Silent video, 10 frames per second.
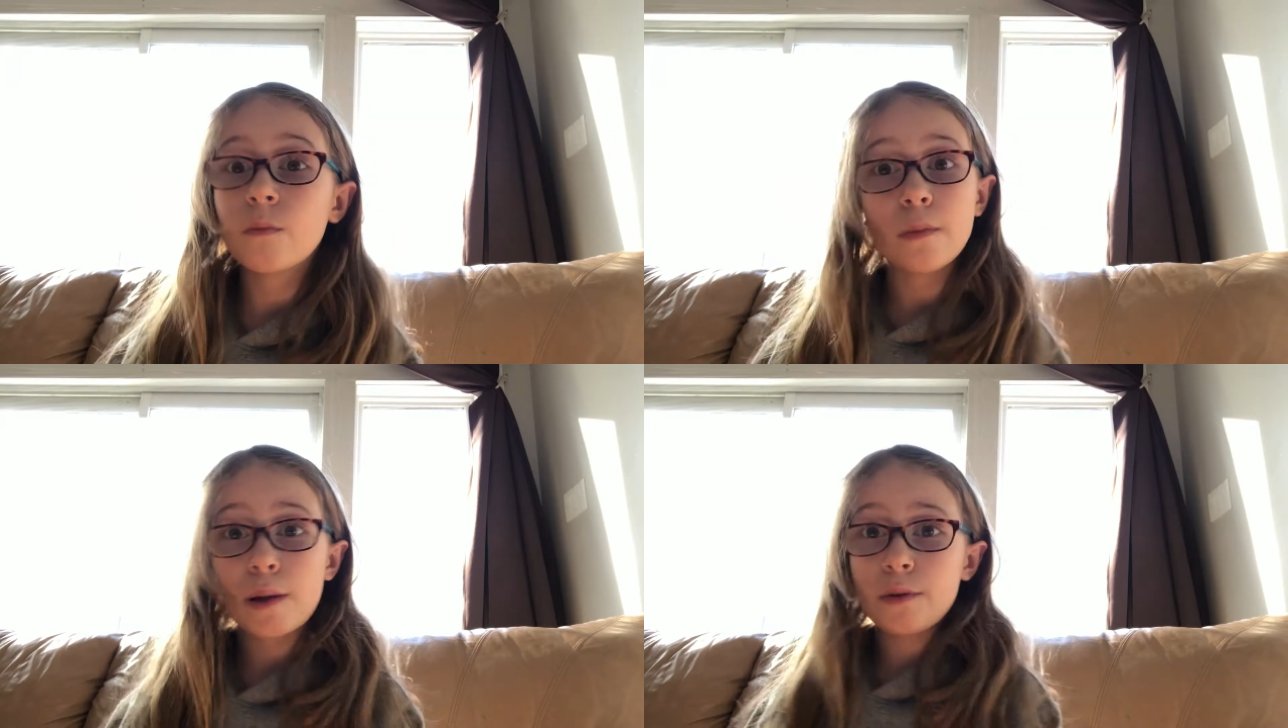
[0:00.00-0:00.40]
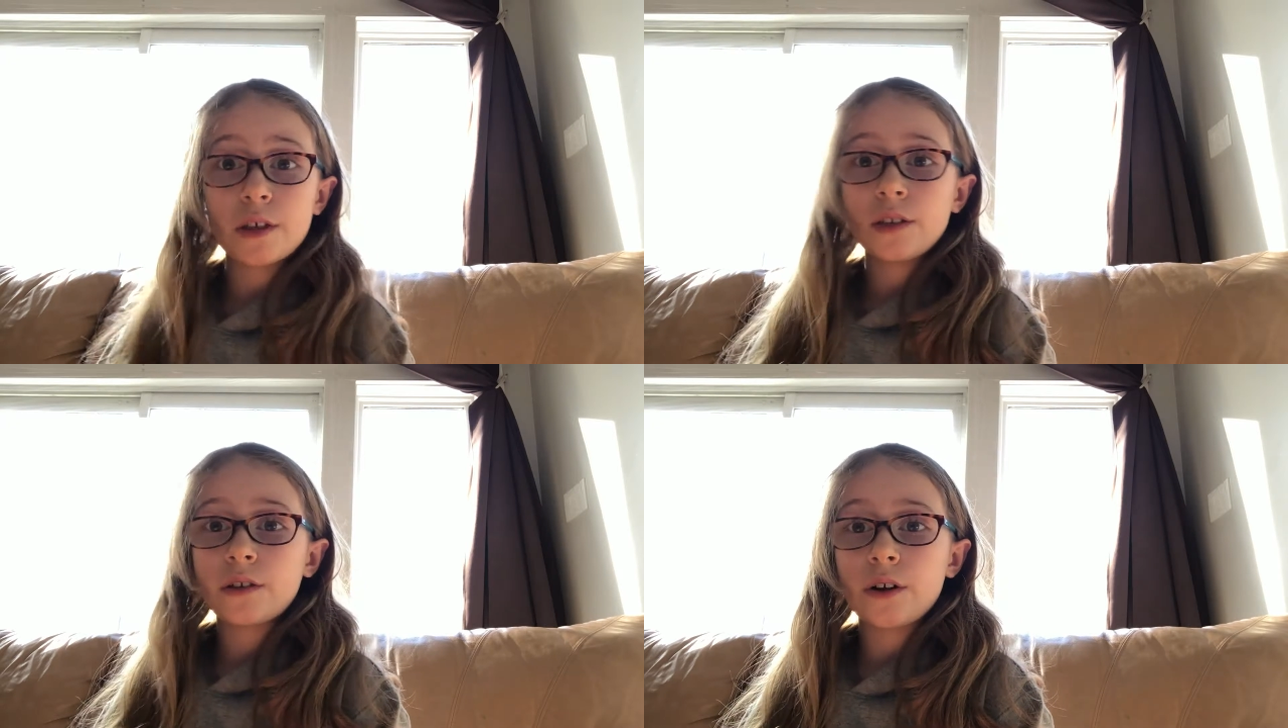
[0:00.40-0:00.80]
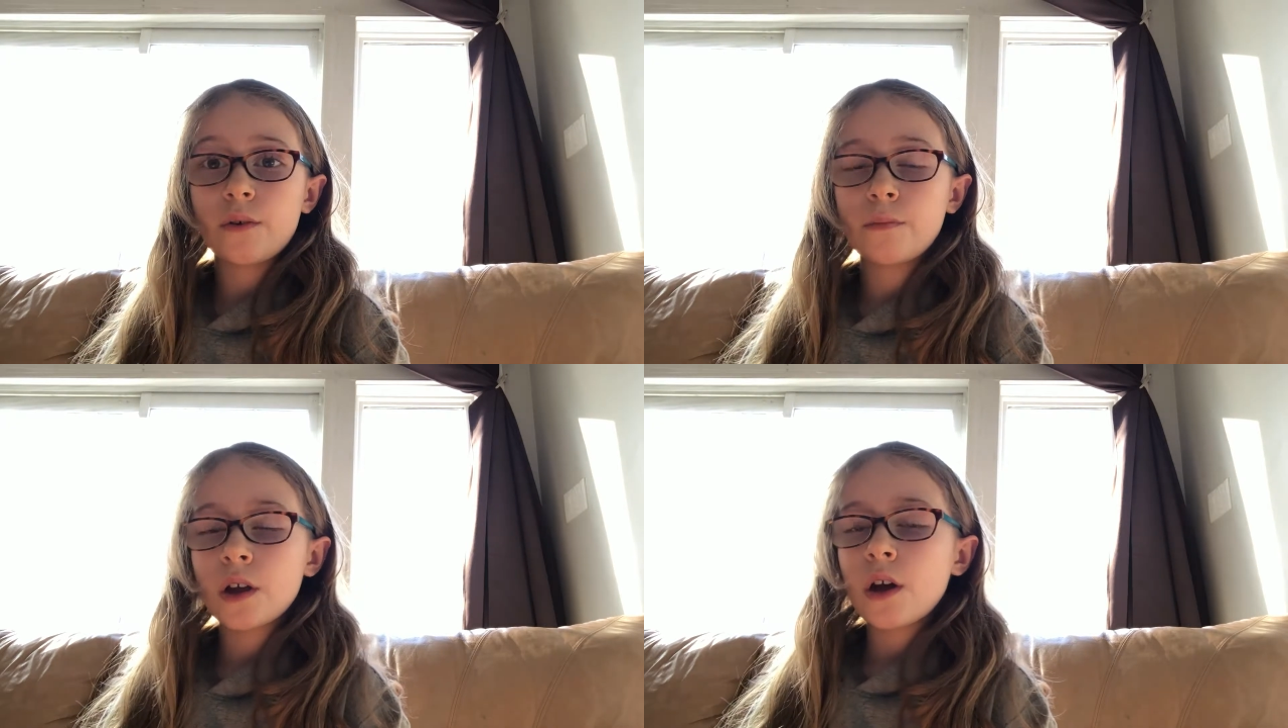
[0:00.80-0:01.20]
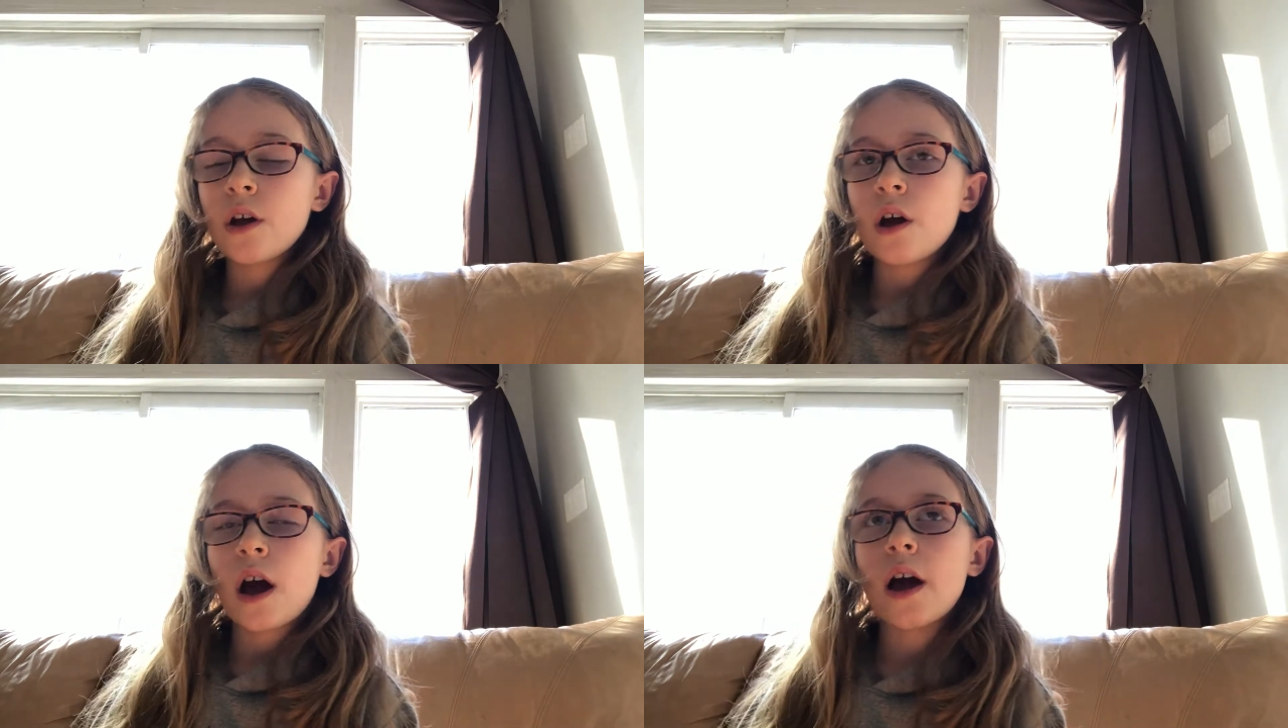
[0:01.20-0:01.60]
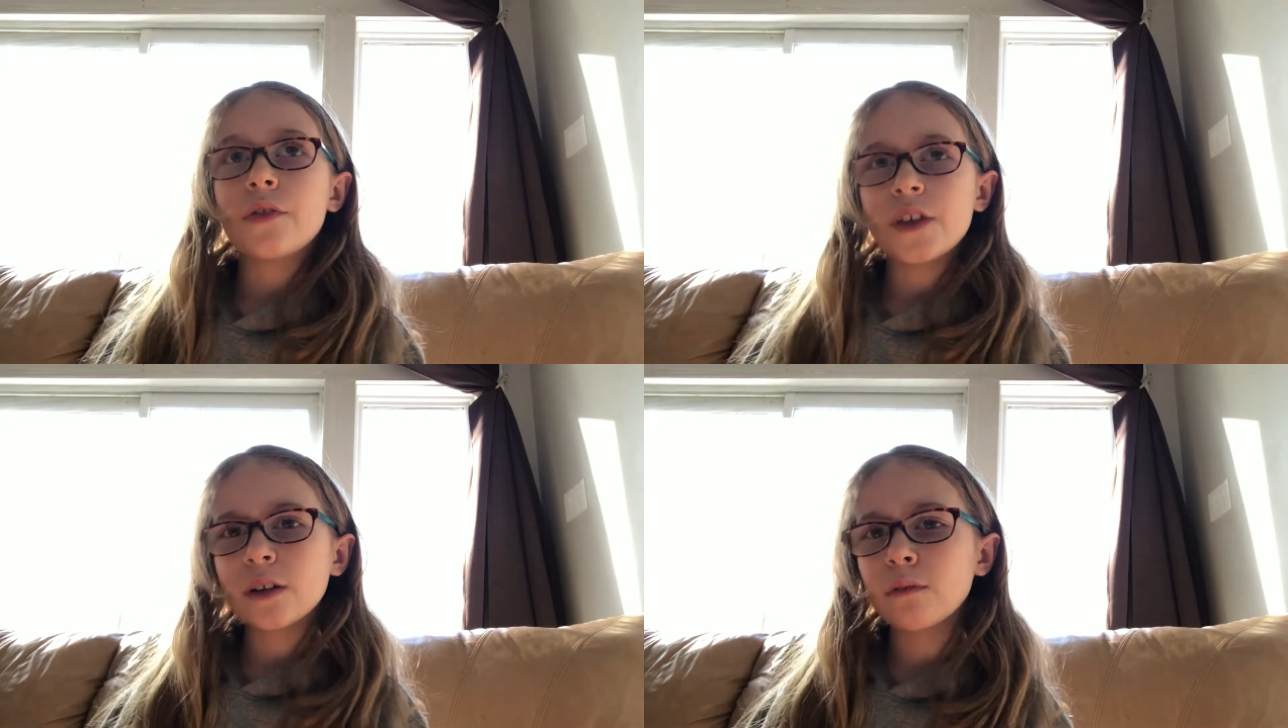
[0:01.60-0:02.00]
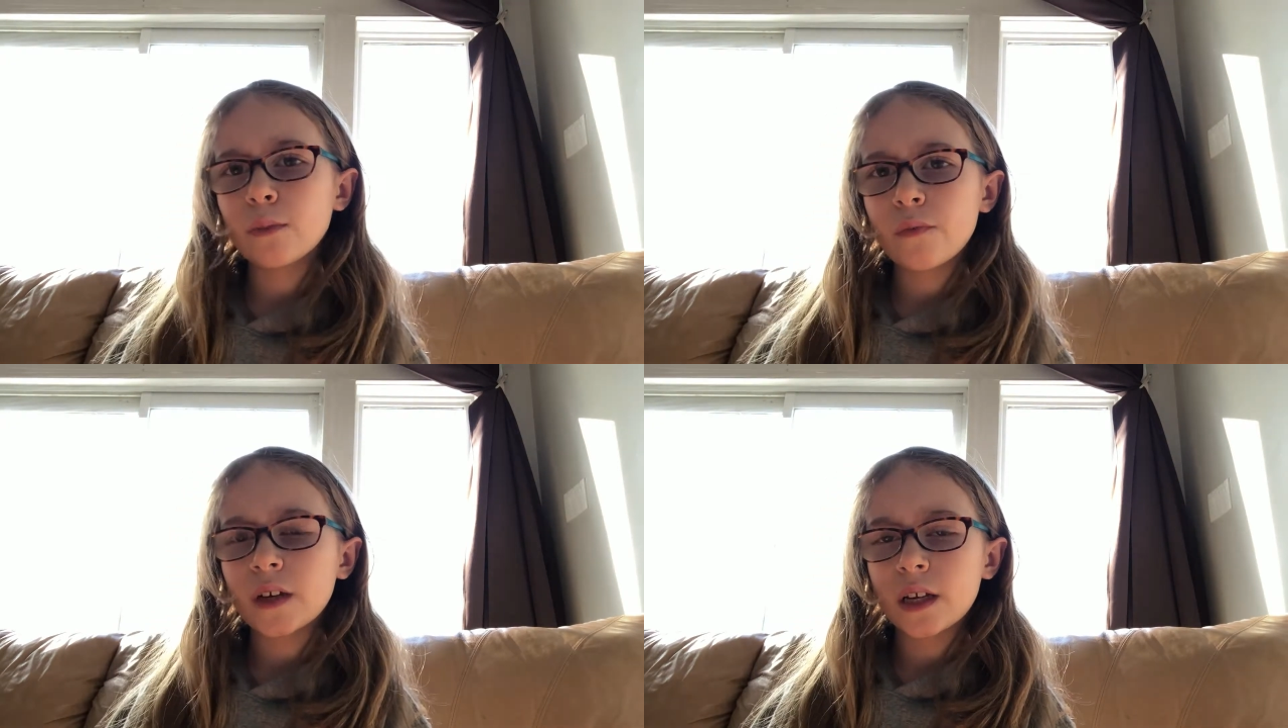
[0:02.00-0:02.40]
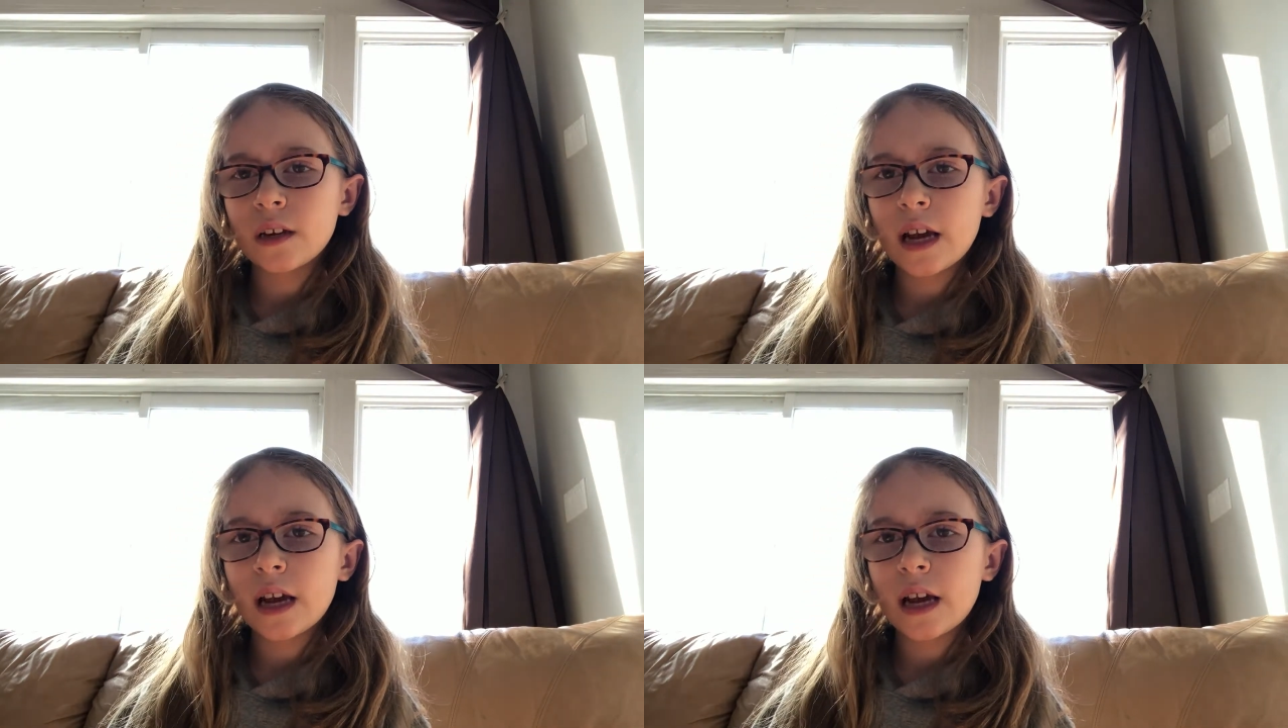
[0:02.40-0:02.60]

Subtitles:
Maybe this year. I think we're moving